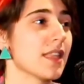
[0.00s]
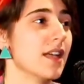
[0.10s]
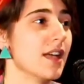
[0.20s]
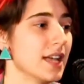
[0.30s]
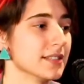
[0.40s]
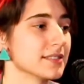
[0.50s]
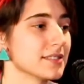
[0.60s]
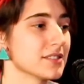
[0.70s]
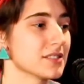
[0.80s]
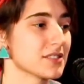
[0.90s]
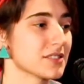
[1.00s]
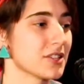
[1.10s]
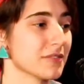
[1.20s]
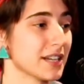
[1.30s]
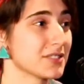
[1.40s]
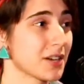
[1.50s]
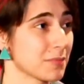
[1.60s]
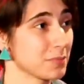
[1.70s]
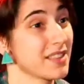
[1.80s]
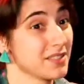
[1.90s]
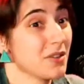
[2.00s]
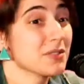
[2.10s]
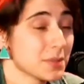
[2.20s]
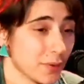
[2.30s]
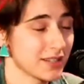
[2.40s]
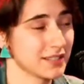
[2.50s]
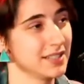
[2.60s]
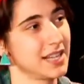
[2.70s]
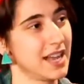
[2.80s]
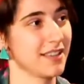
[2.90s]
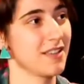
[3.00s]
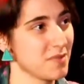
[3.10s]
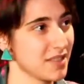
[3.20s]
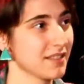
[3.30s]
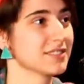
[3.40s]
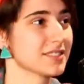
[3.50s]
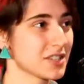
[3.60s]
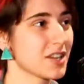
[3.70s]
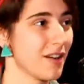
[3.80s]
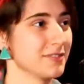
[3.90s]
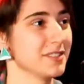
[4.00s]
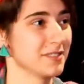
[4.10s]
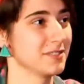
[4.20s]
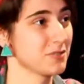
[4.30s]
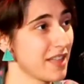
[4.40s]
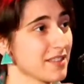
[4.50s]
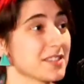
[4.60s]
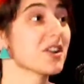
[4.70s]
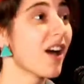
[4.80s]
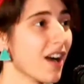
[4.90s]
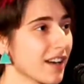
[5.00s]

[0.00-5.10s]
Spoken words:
And so I started playing the dulcimer, and then that gave me the confidence to try the guitar.